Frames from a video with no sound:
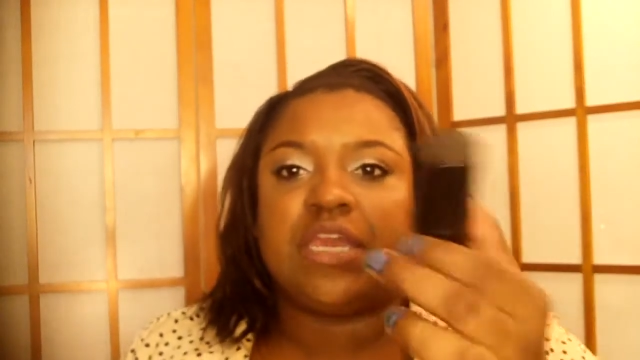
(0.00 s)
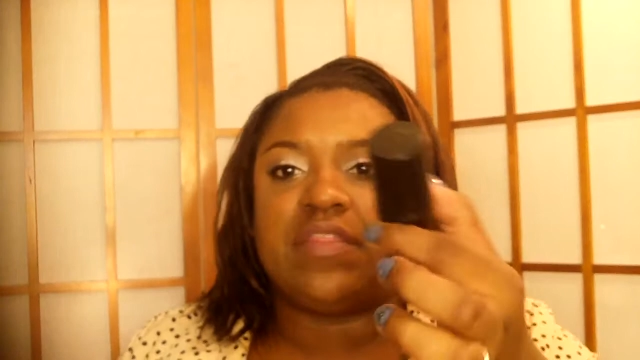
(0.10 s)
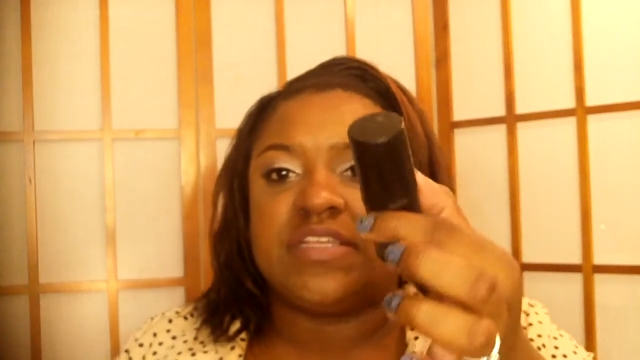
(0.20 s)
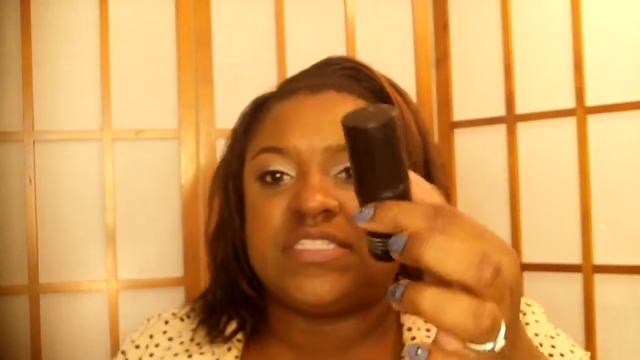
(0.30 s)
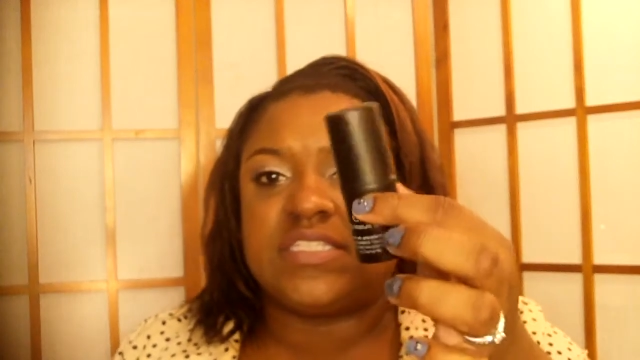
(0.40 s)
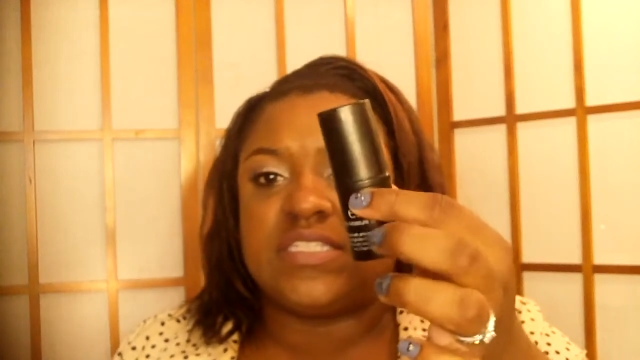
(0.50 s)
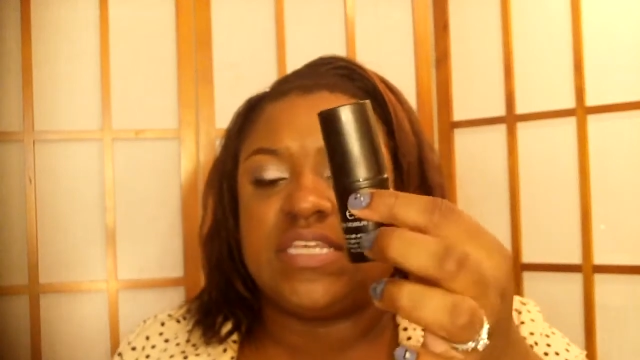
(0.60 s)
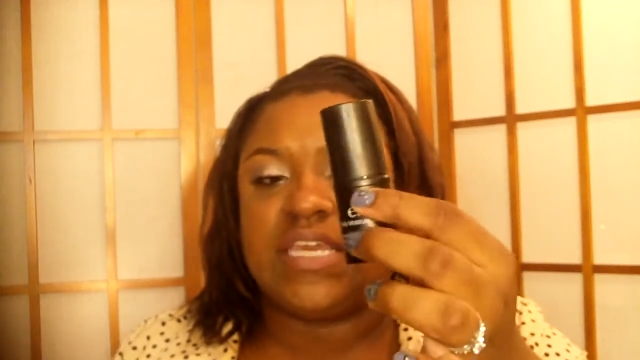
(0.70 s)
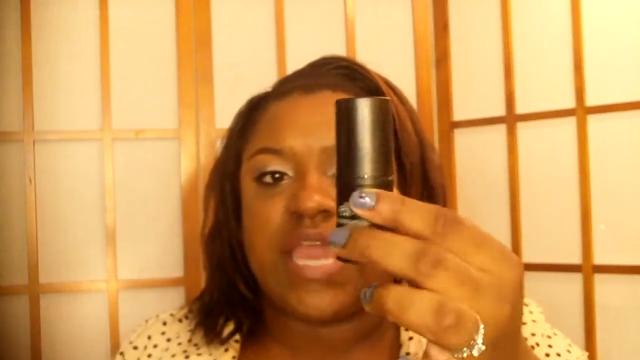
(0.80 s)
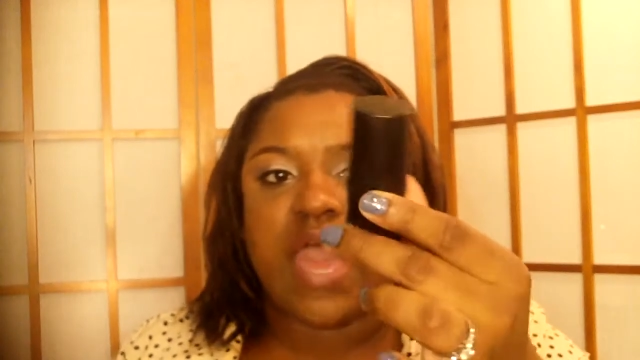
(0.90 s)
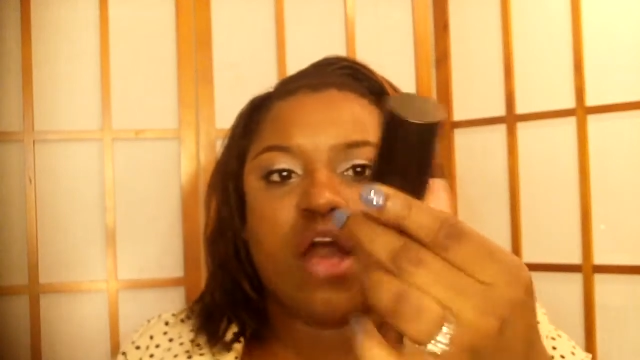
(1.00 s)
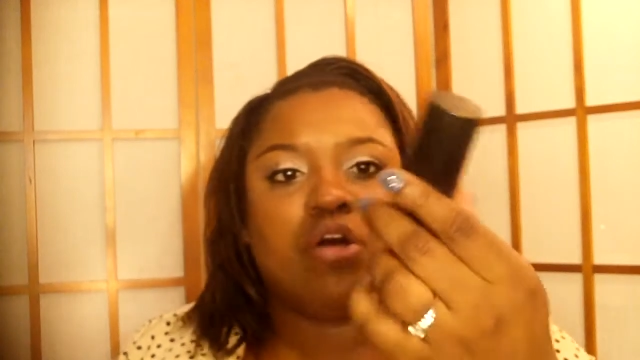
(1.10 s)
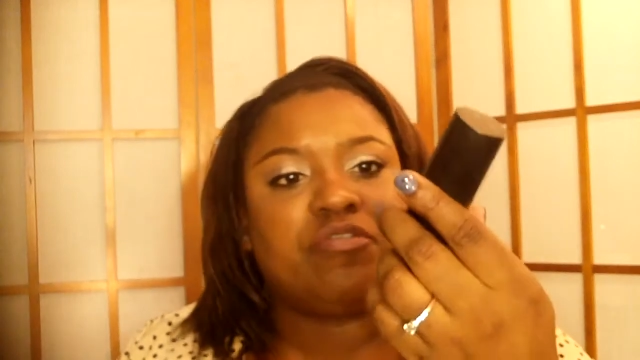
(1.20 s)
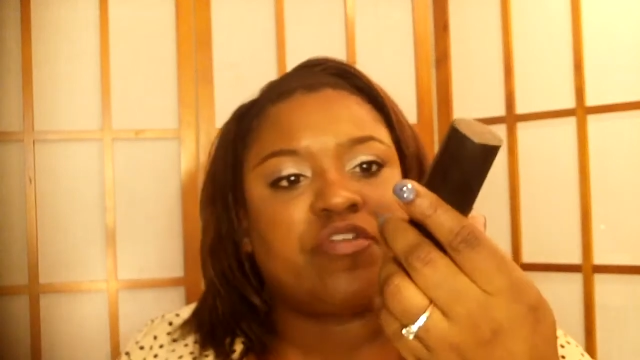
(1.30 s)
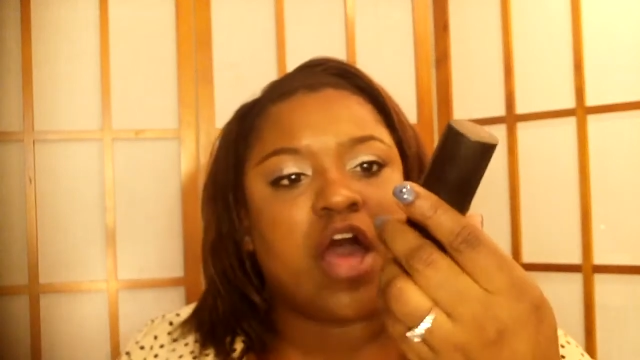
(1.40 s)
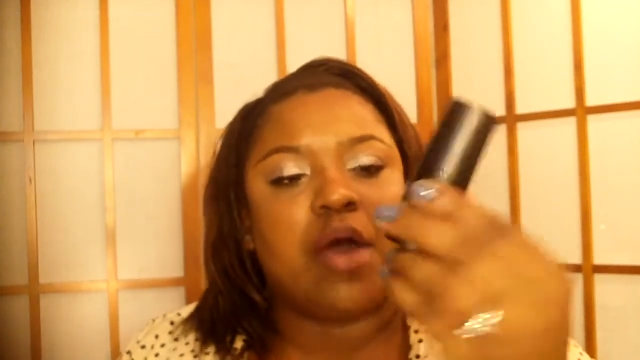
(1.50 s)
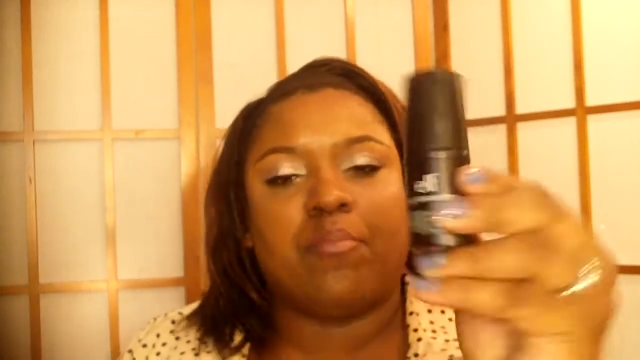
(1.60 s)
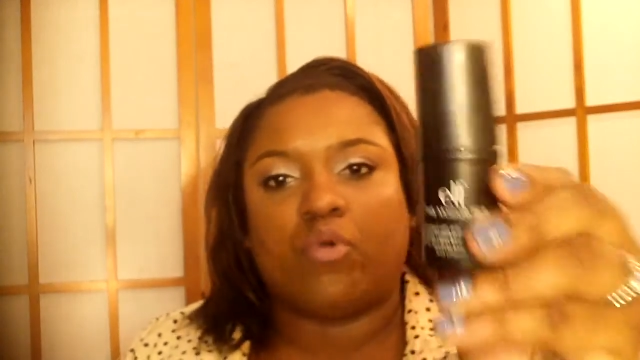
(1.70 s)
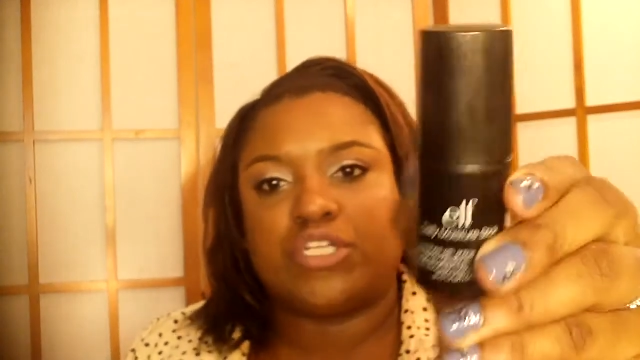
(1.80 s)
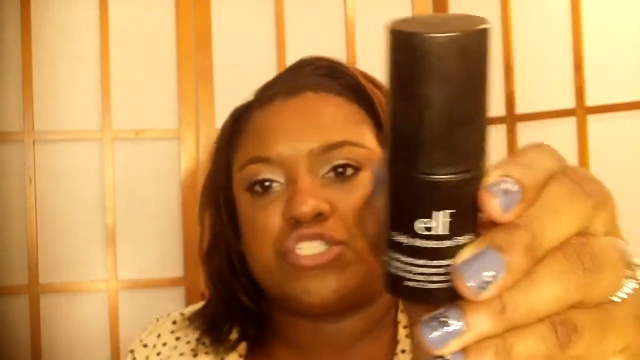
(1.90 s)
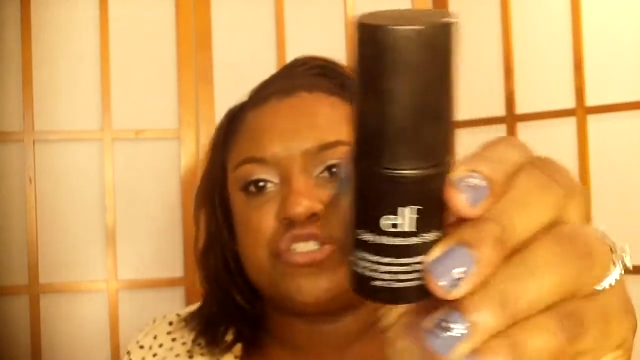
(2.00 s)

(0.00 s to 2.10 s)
and this is the e.l.f. Moisture